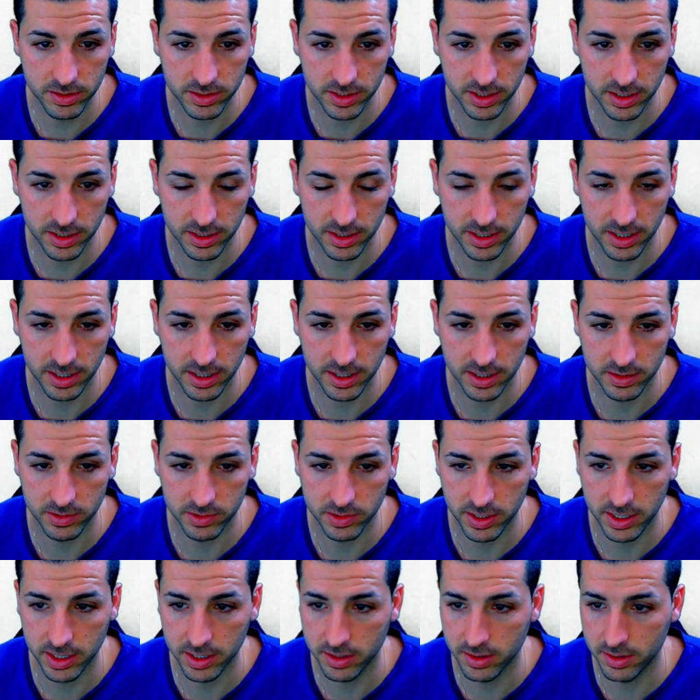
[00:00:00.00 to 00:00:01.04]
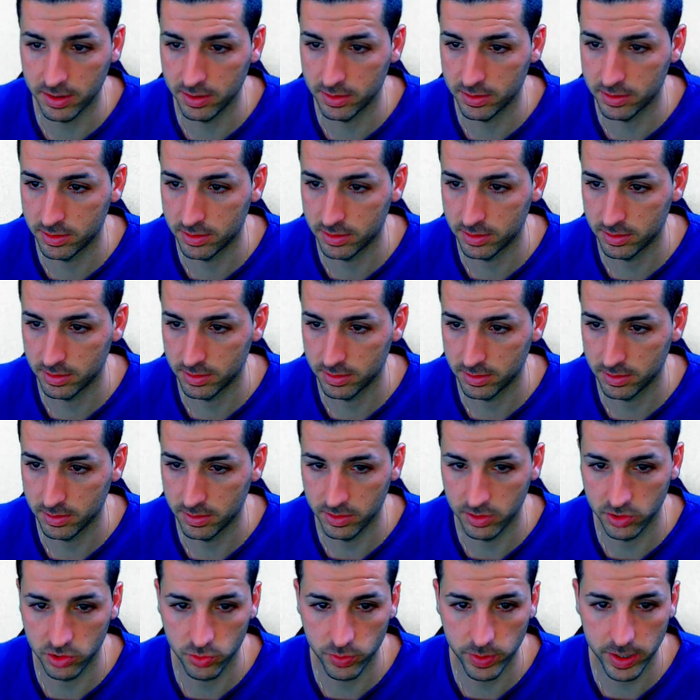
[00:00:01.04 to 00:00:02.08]
that I can drag
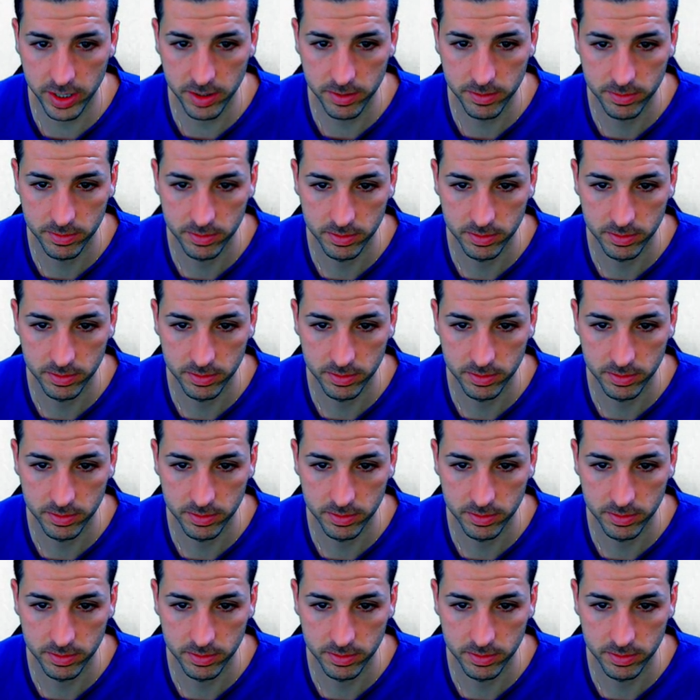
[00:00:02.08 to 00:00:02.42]
this way,